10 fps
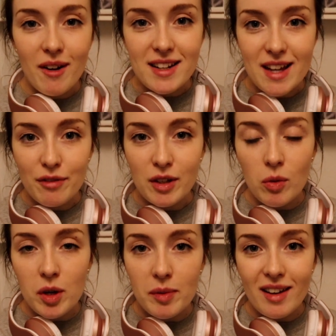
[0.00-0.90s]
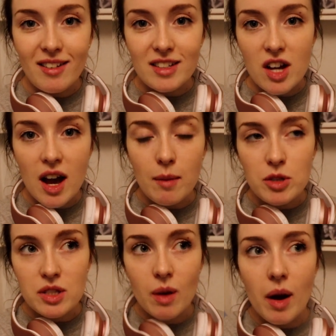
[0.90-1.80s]
I definitely want to be on time
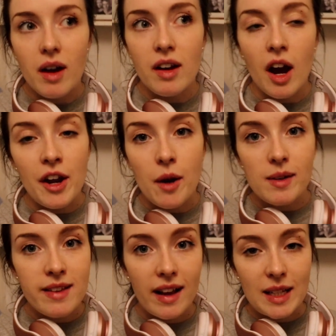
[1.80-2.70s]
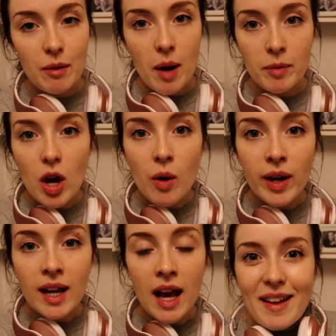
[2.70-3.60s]
just so I know exactly where I'm
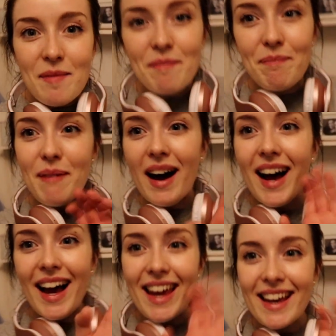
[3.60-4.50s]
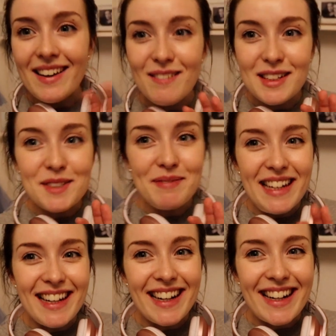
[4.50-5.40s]
going. Bye. Wish
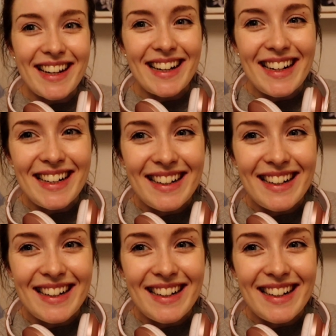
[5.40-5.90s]
me luck.